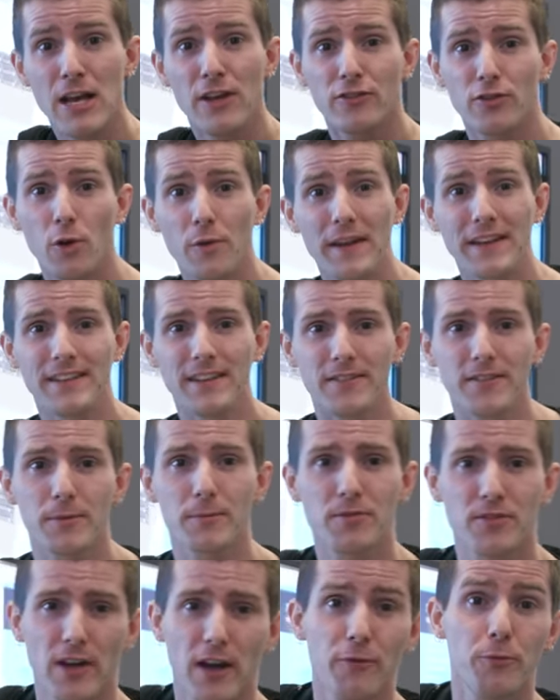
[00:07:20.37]
So they did
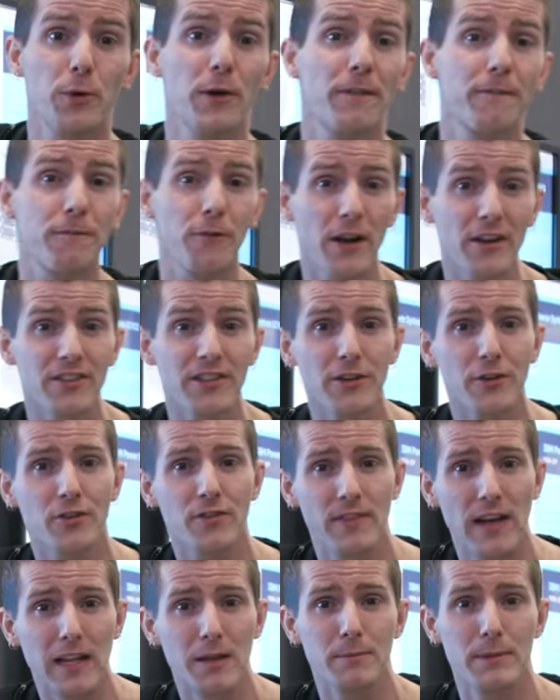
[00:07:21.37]
some stuff with Frontier
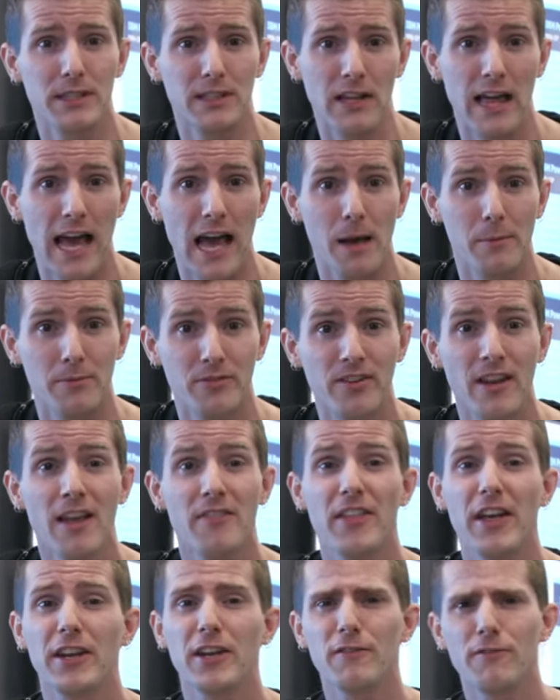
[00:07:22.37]
Development Labs
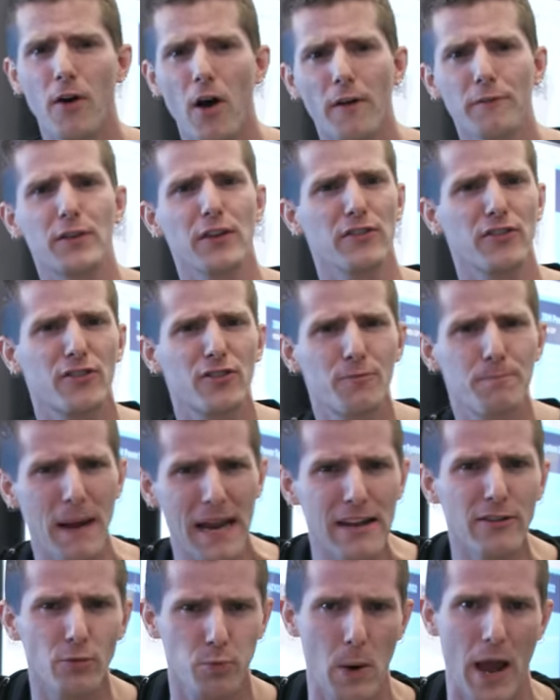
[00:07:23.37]
that involved
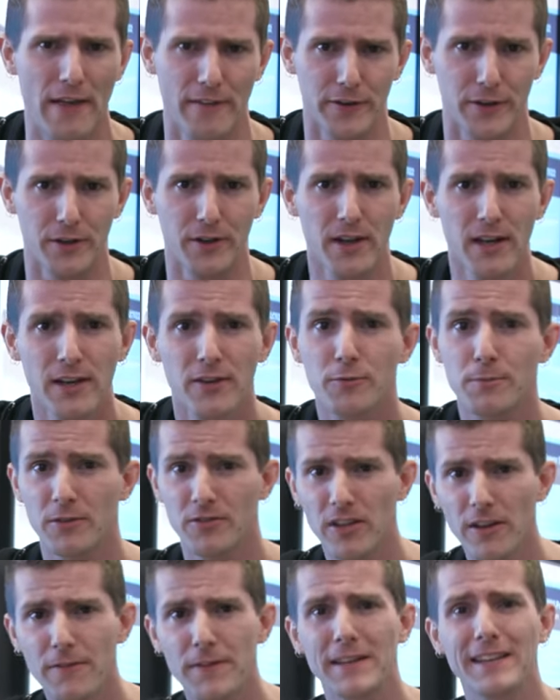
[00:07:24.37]
space weather,
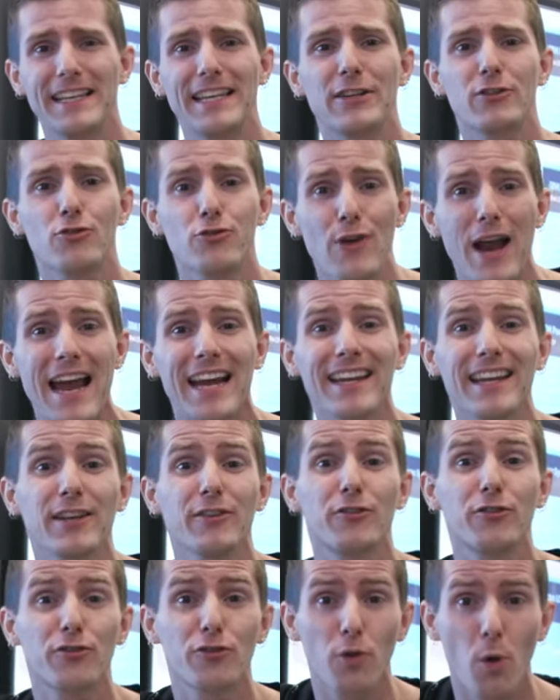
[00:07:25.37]
specifically
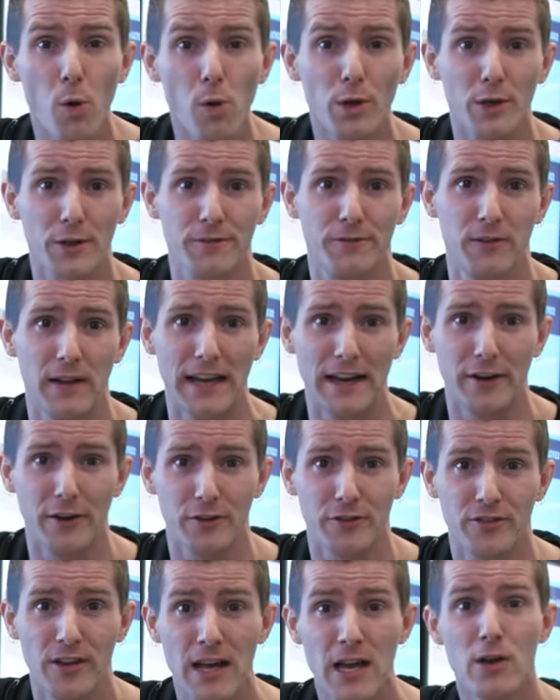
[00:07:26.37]
tracking solar
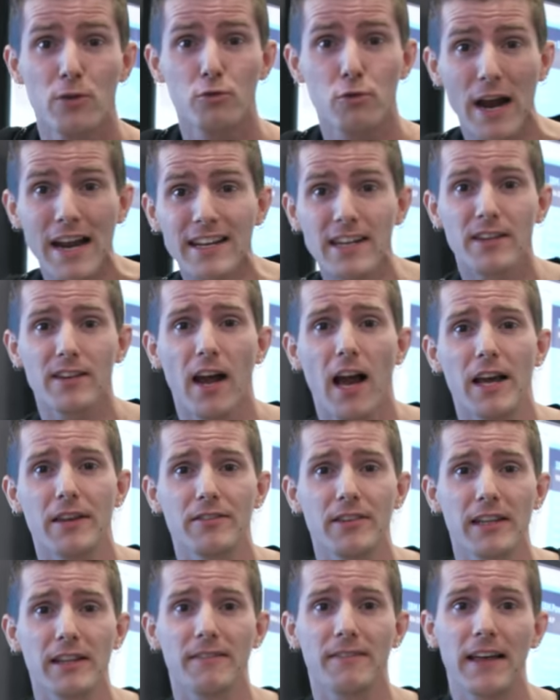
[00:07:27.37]
flares,
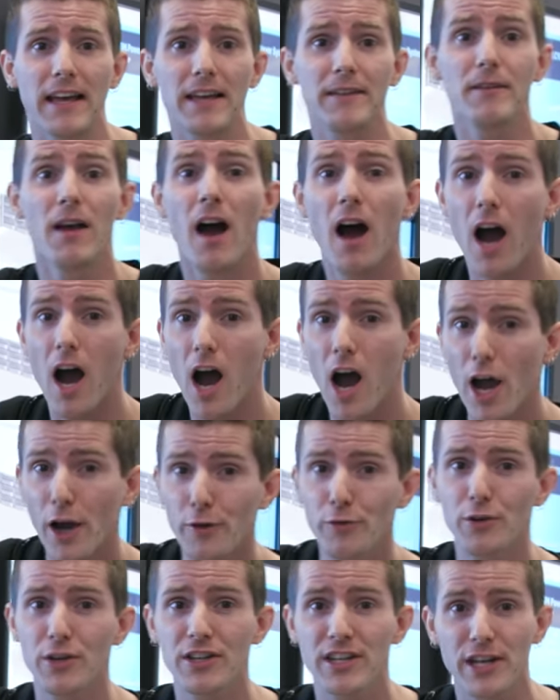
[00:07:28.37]
recognizing that
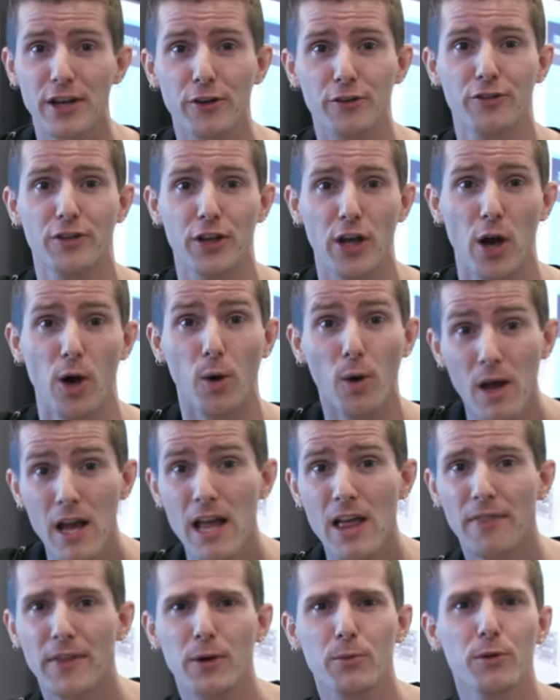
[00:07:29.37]
100 years ago,
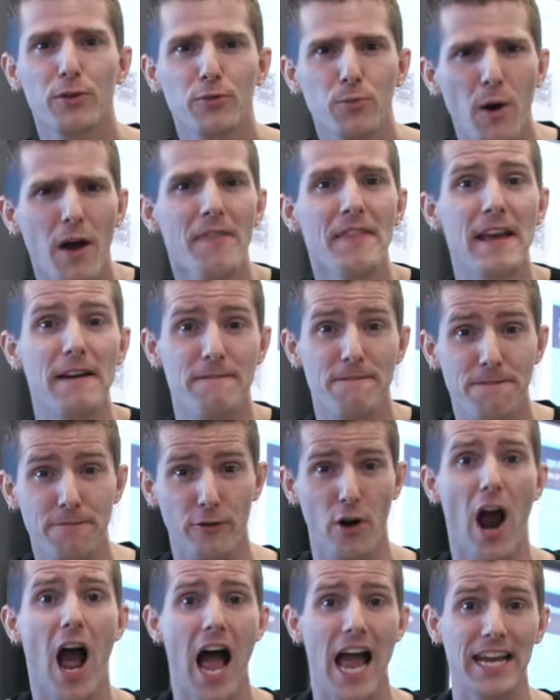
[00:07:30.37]
there was one that
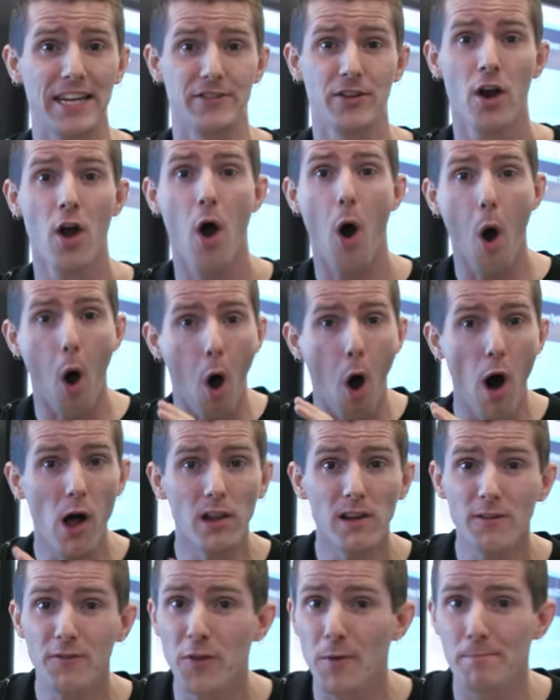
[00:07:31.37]
fried
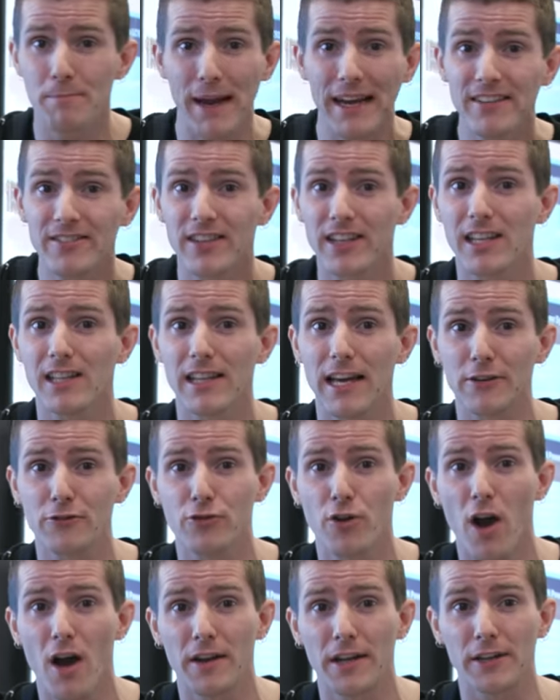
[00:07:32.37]
all of the basic
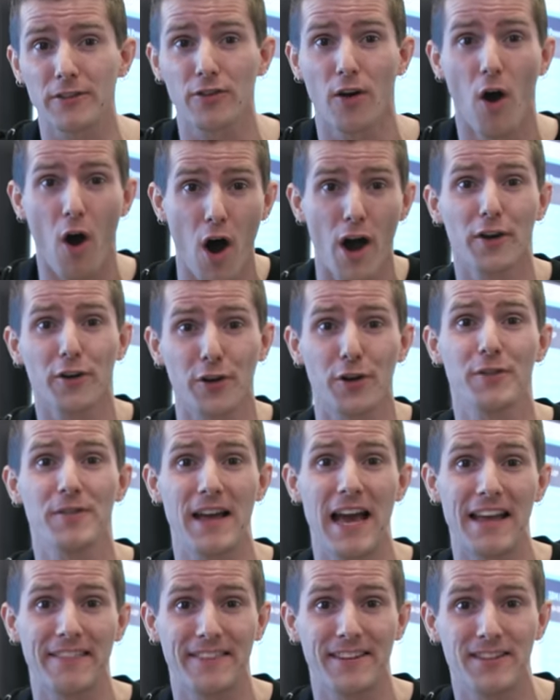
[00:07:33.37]
electronics on
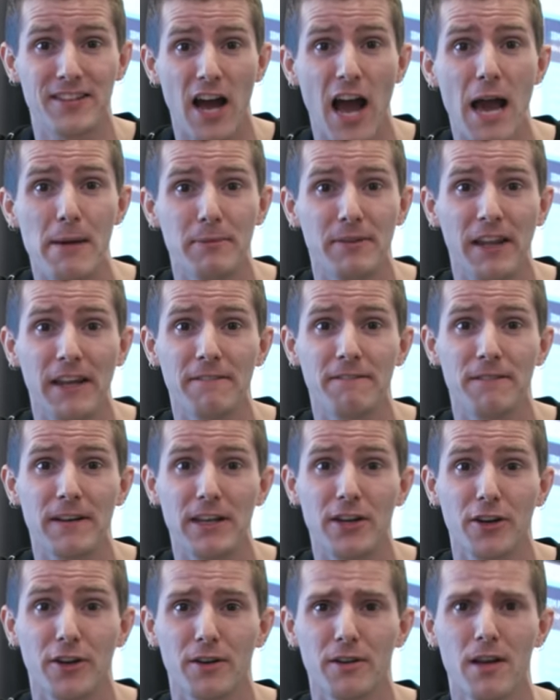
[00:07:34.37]
Earth at the time, and they
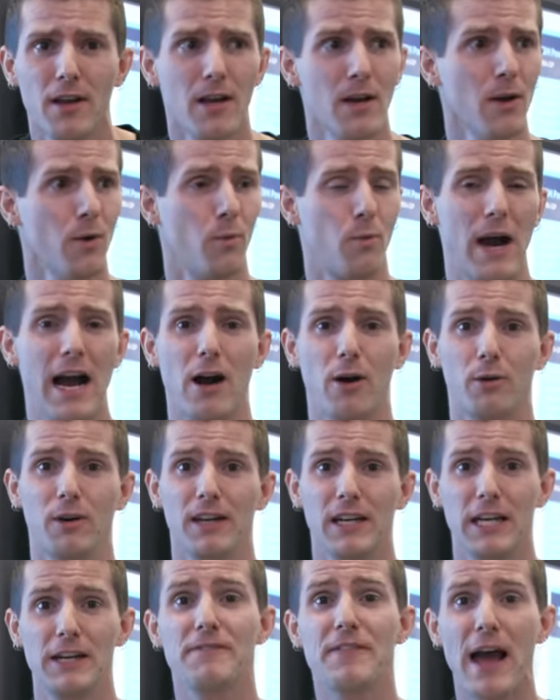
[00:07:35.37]
figure Wow,
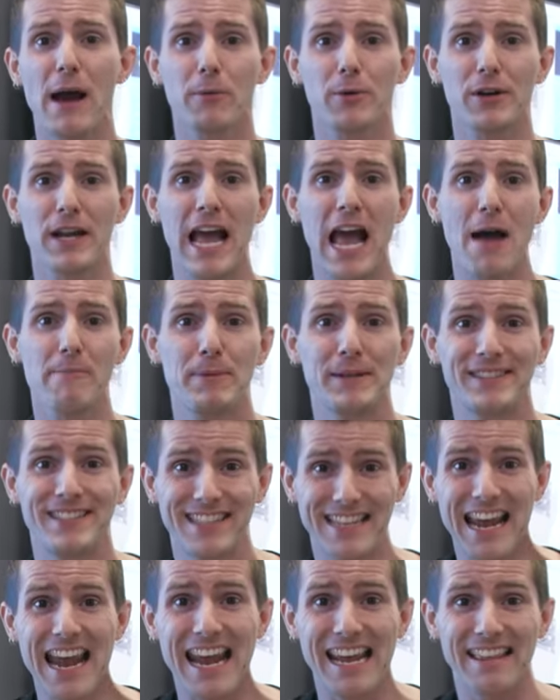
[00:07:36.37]
if that were to happen
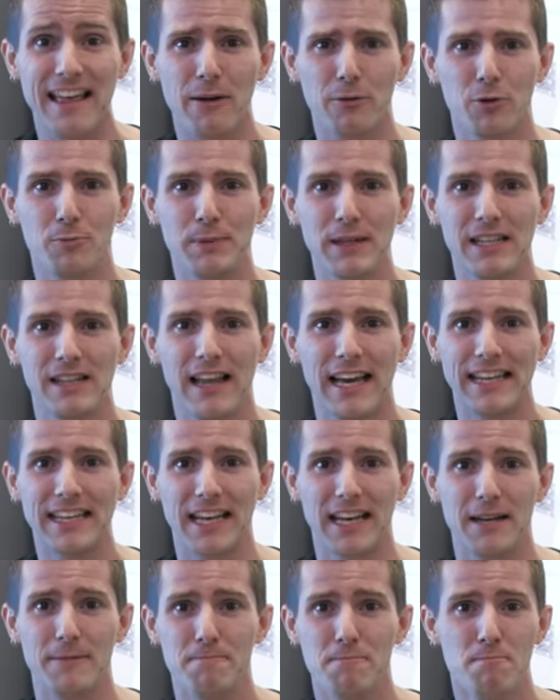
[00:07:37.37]
today, that would be
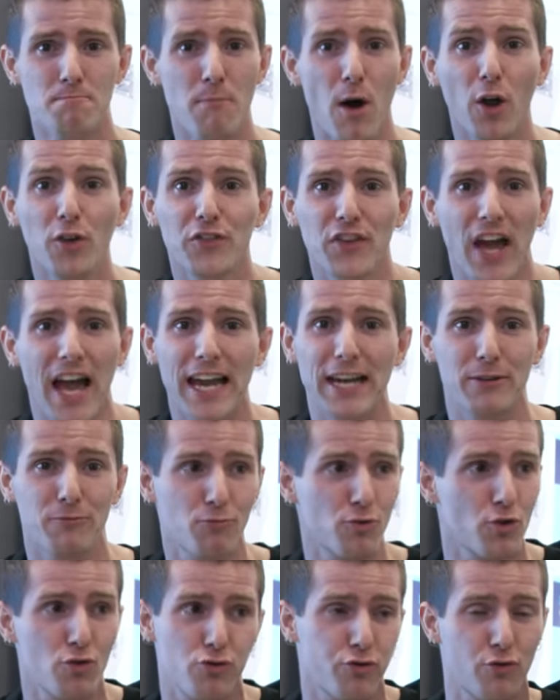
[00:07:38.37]
like a multi
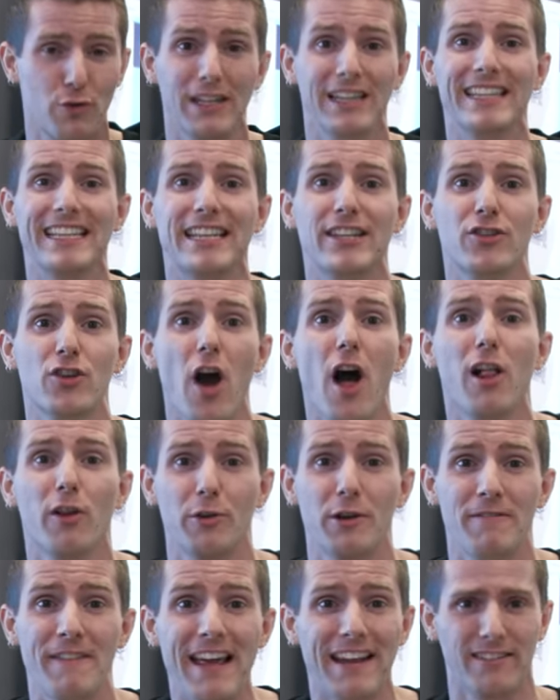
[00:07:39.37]
trillion
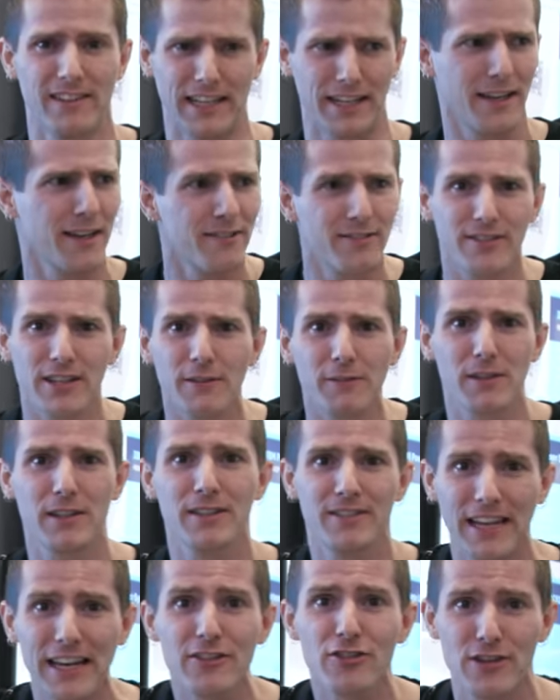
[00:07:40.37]
dollar event, like
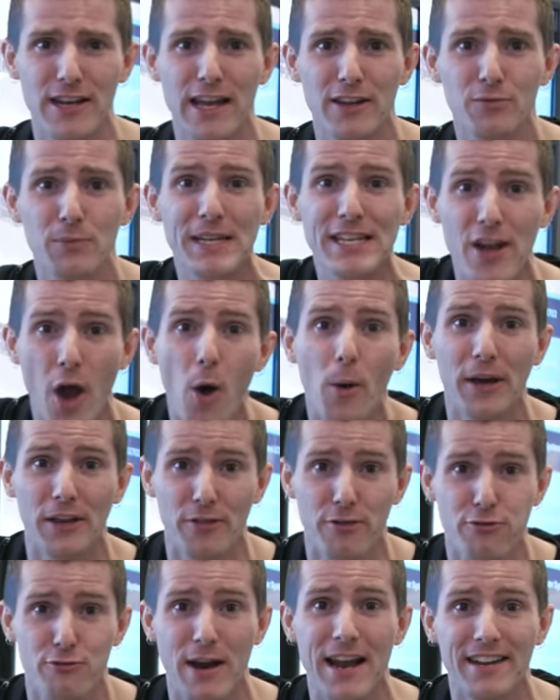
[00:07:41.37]
civilization as we know
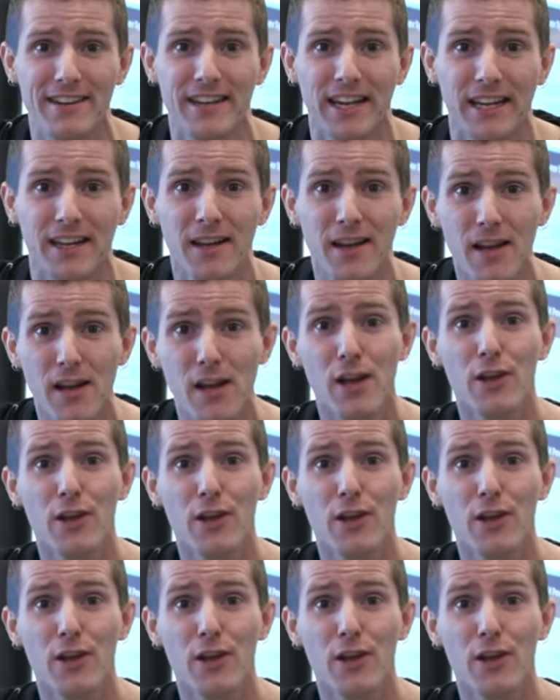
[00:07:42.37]
it threatening.